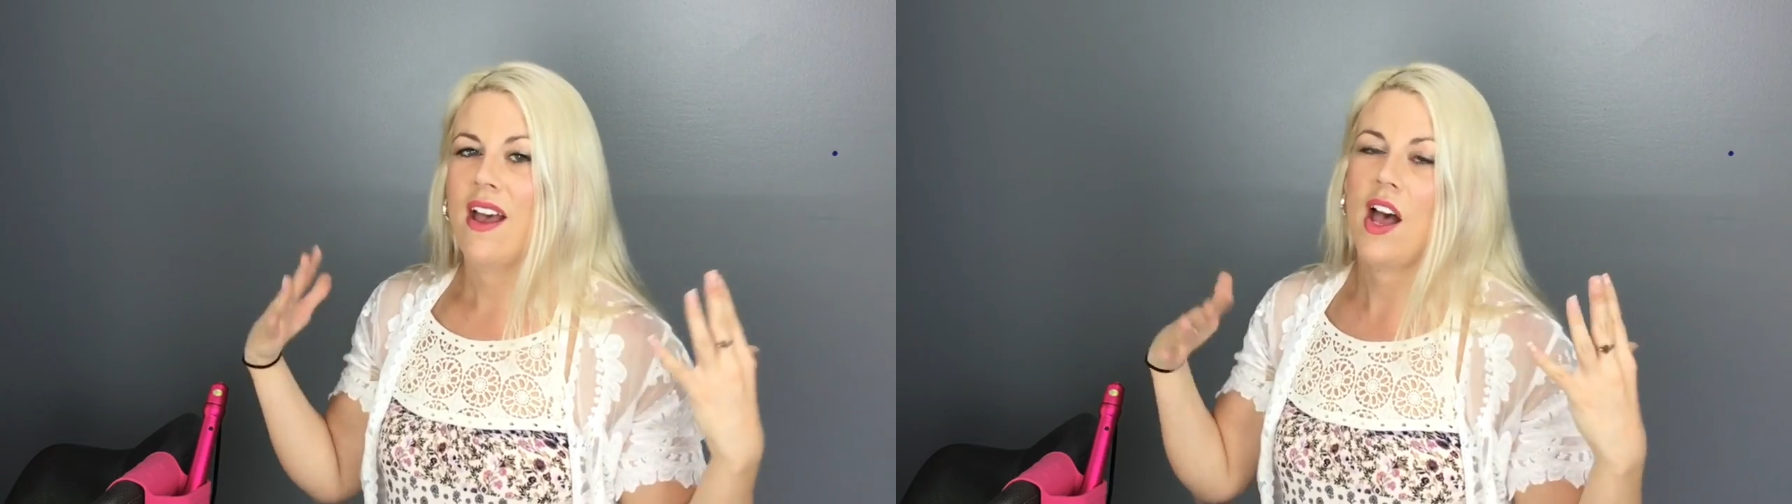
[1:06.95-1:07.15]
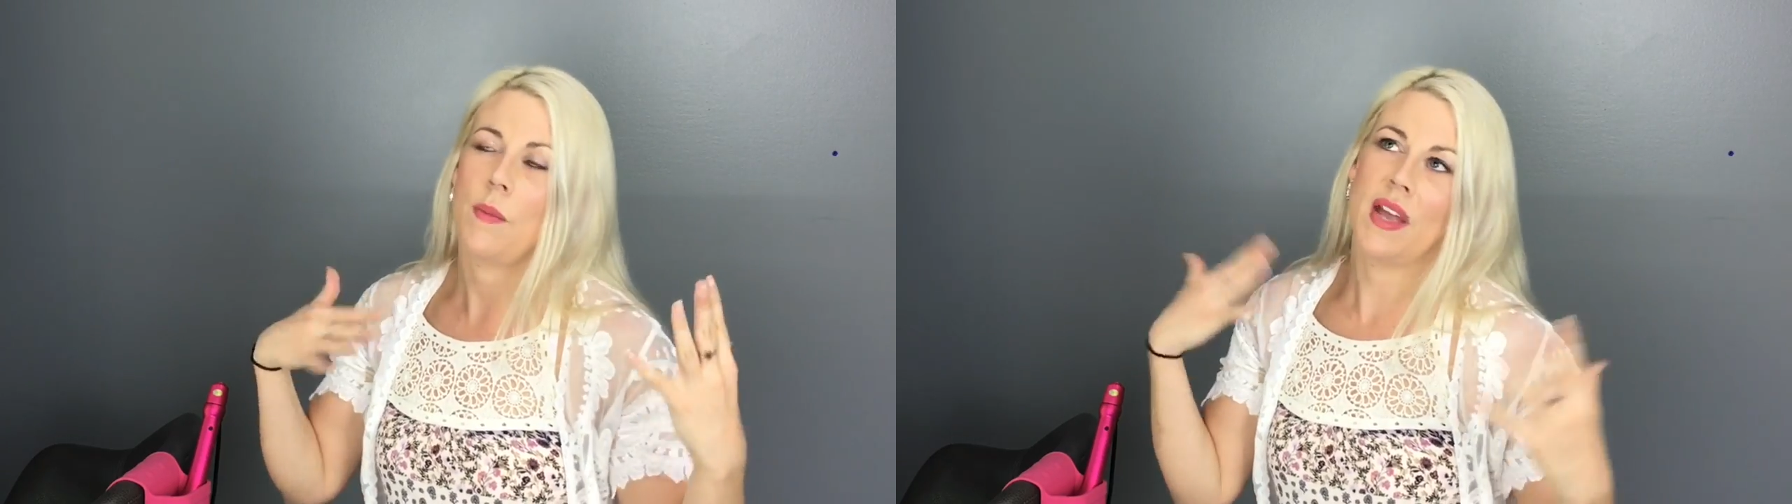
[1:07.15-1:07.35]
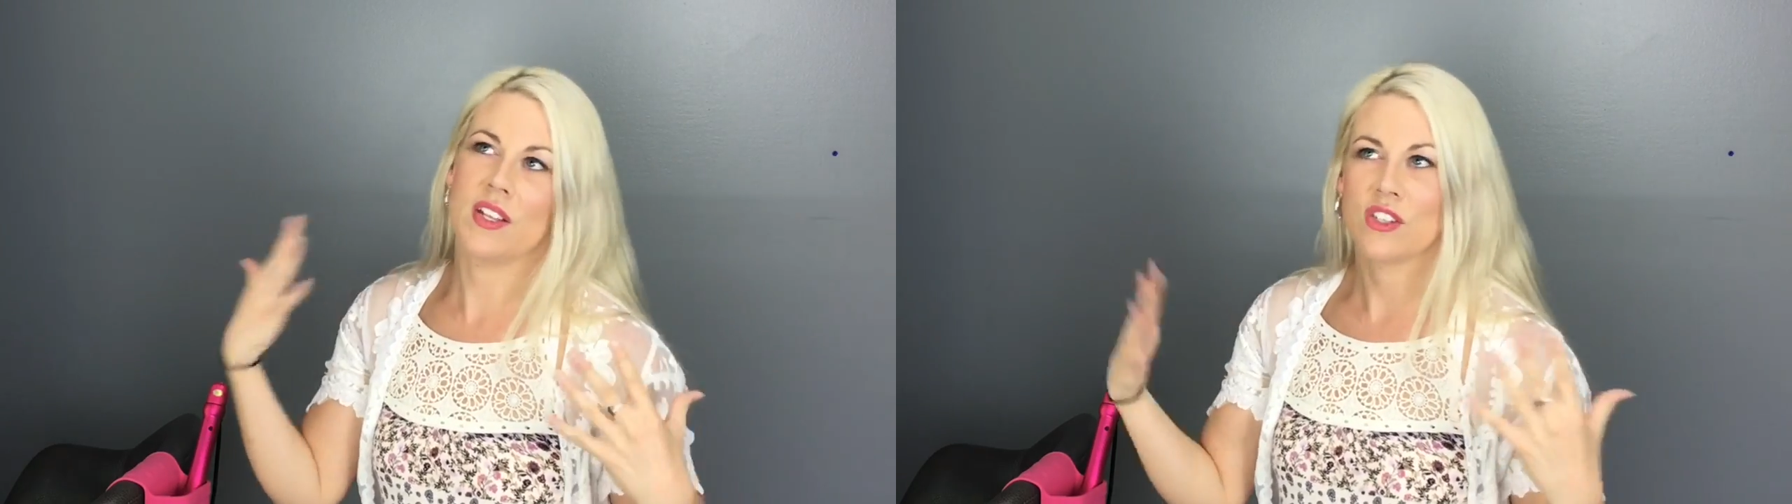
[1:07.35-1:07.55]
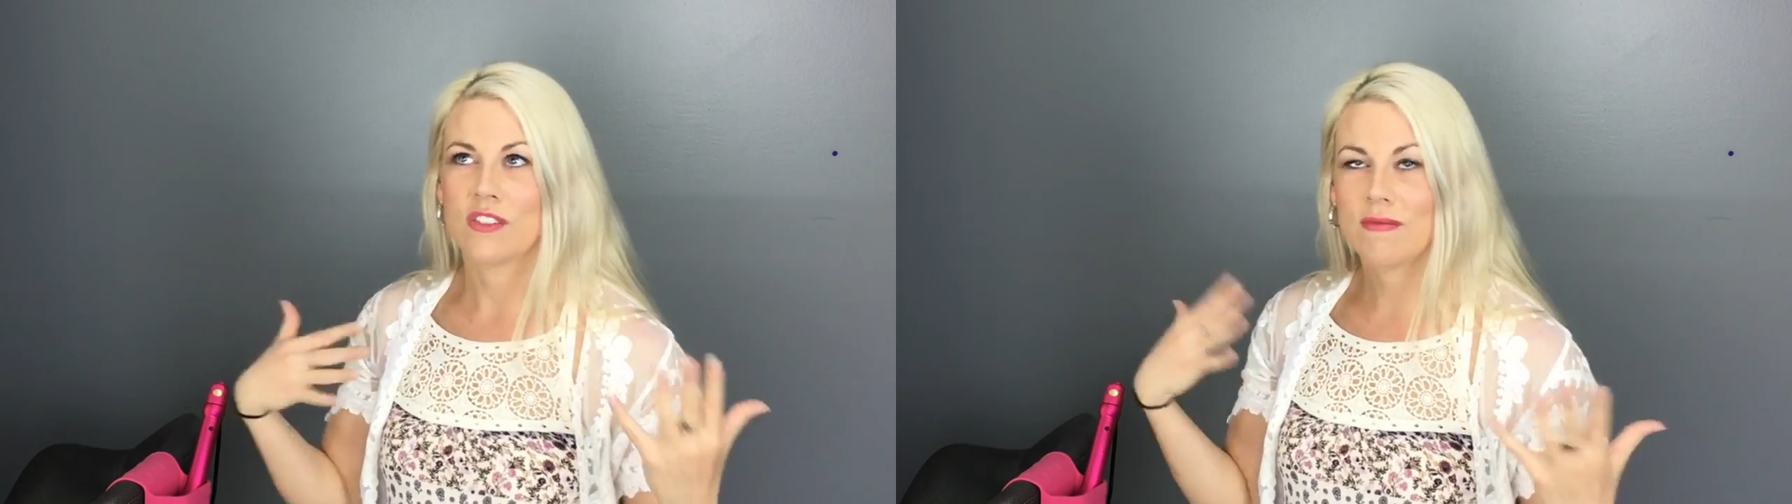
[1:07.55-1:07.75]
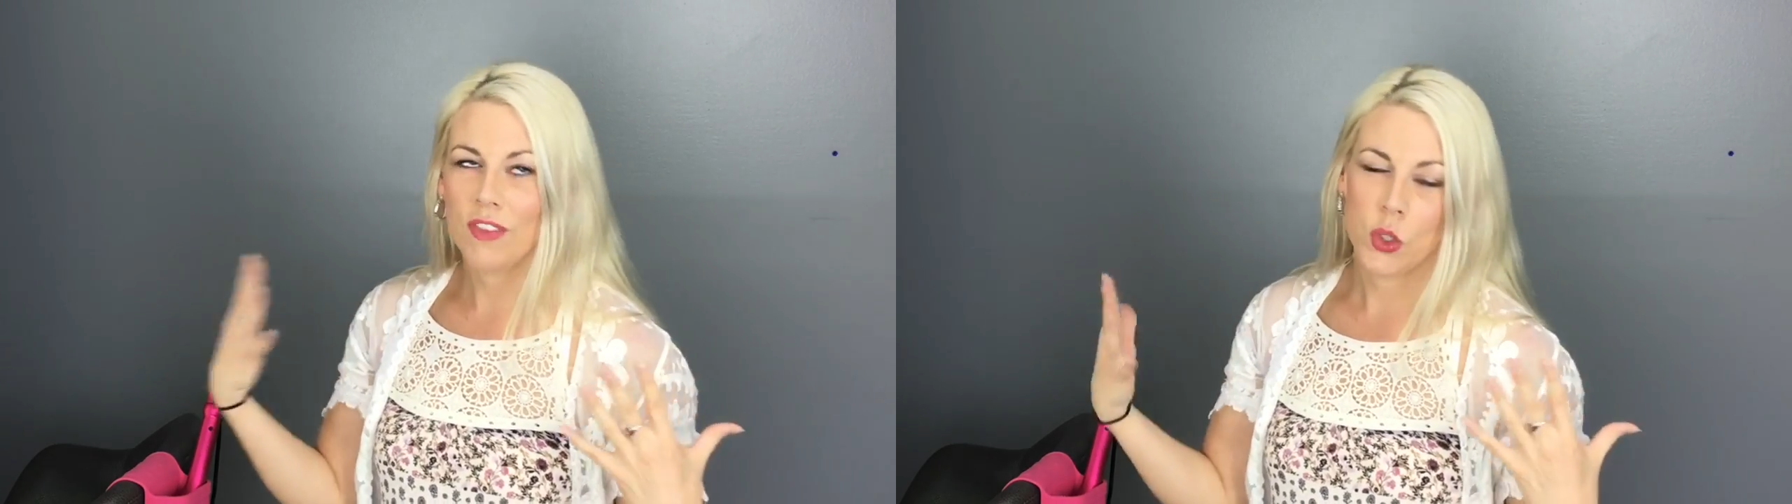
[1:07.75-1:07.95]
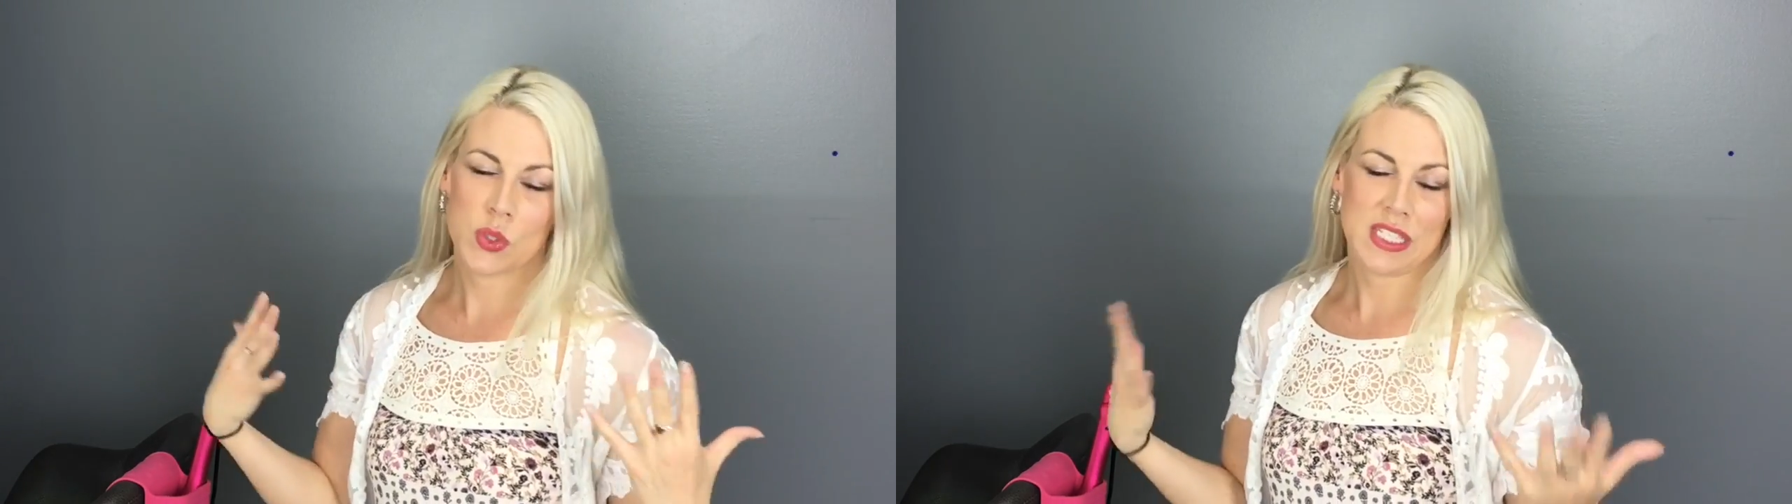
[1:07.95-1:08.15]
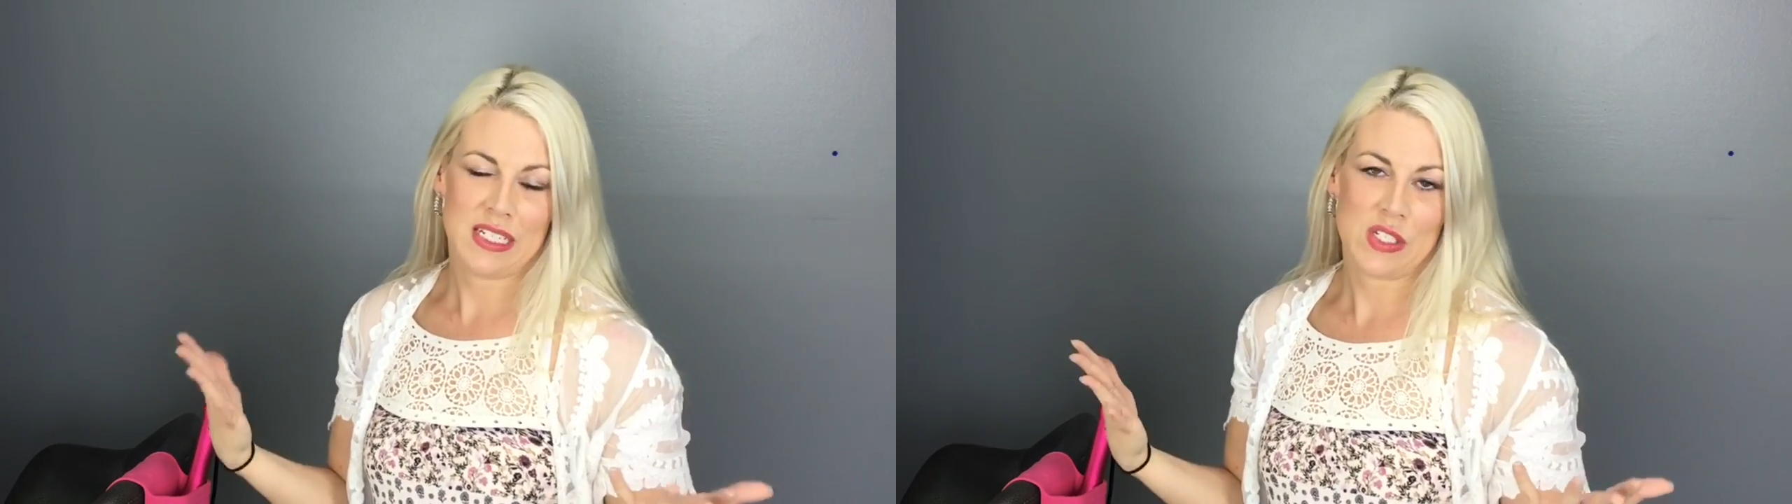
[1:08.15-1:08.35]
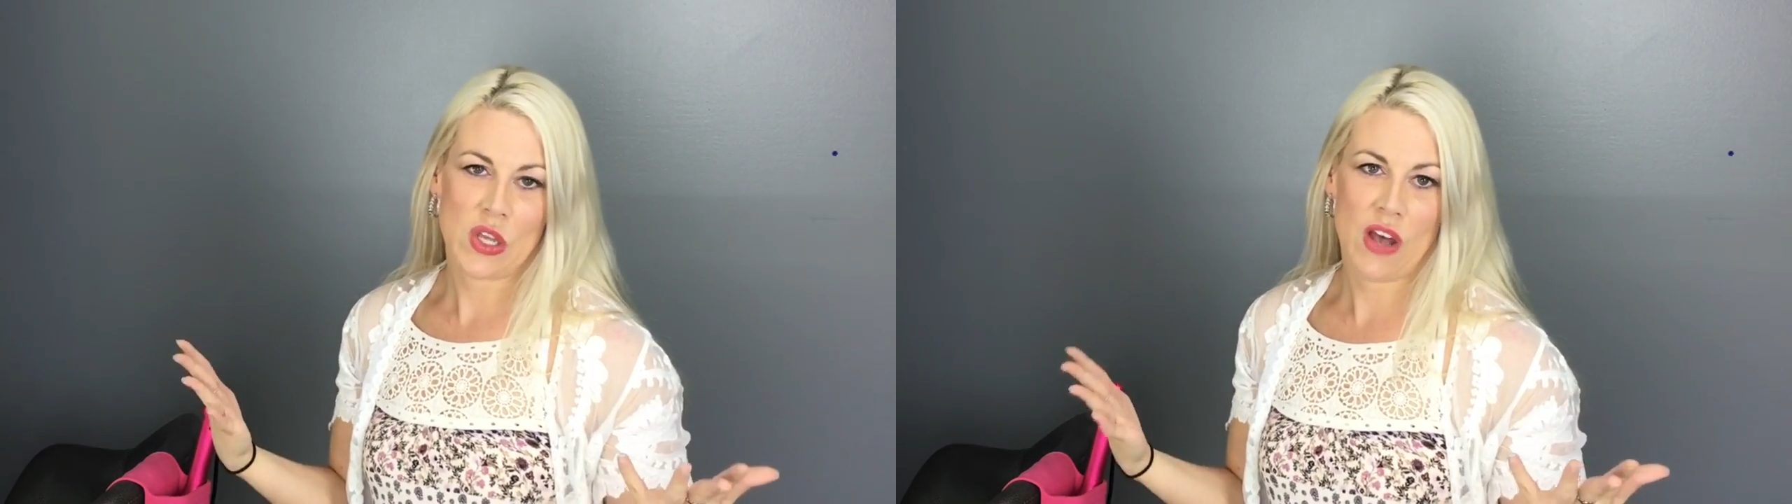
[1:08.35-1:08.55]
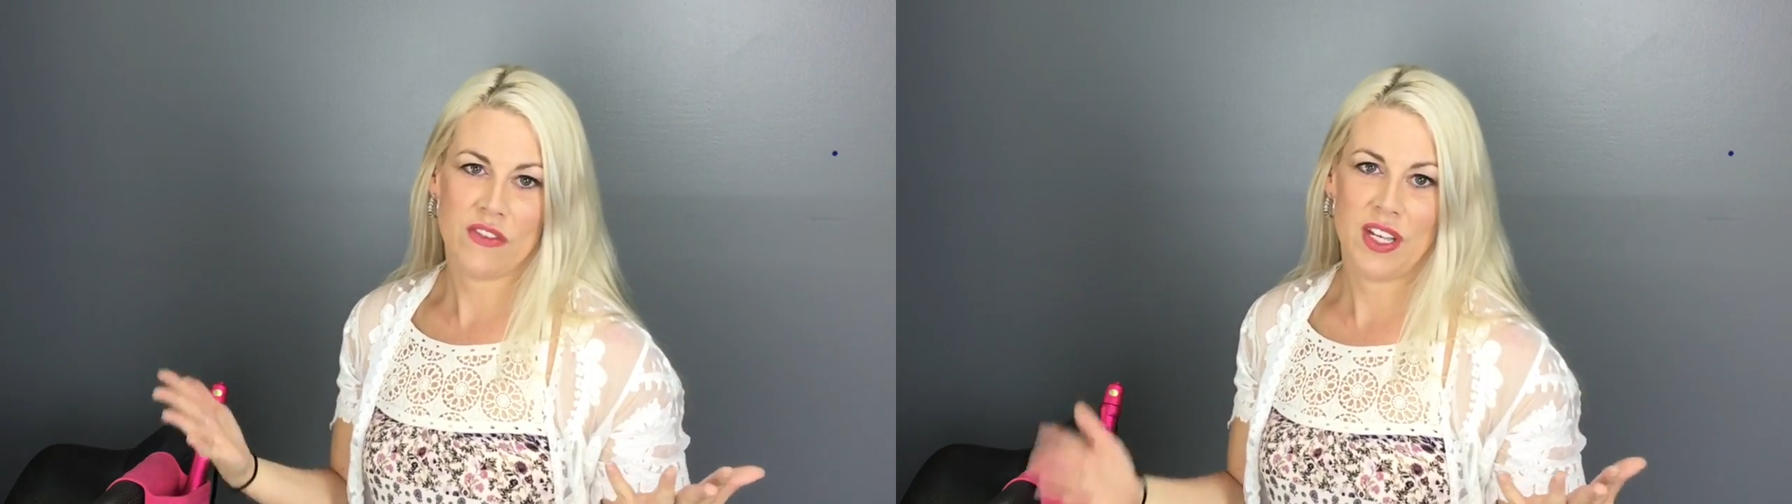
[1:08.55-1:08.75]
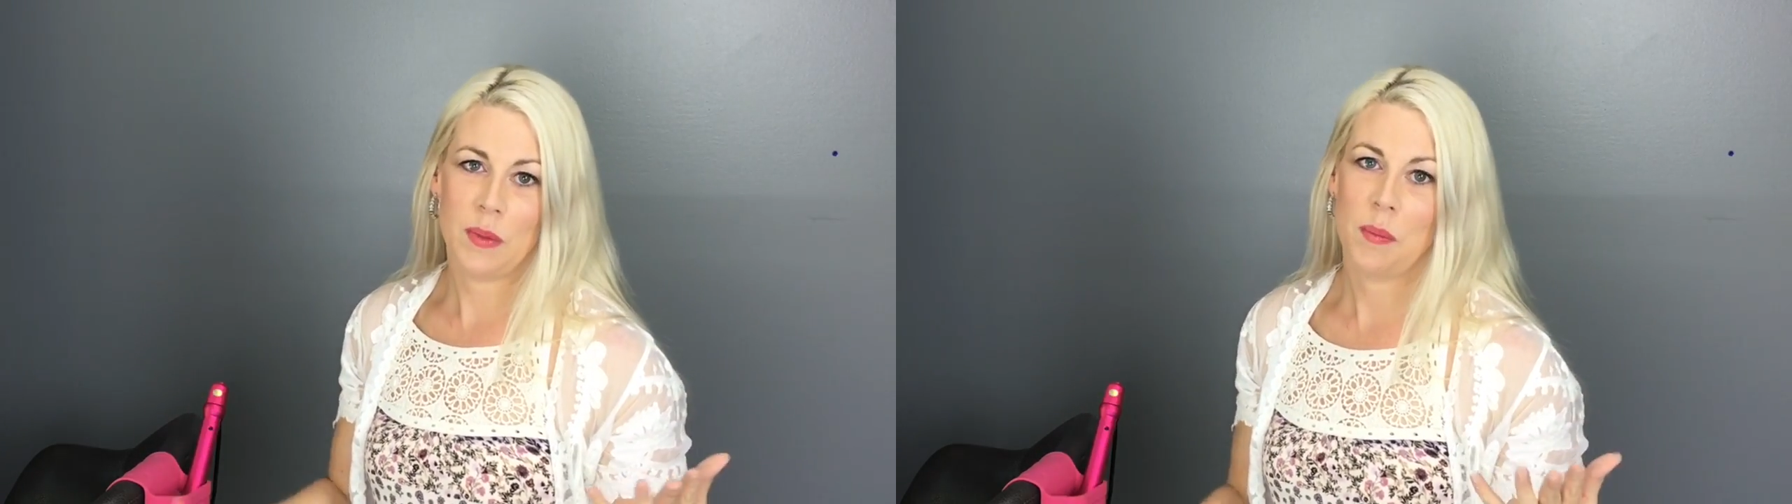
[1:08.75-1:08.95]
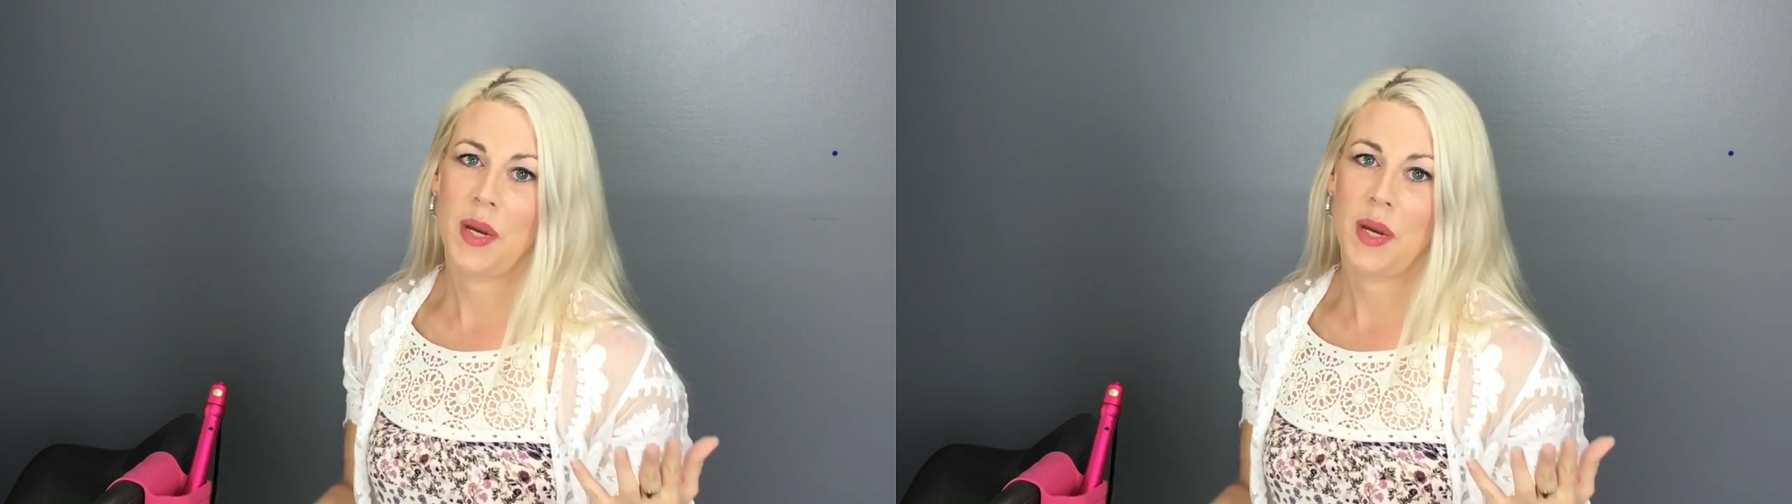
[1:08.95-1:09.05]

um, and loosen and soften,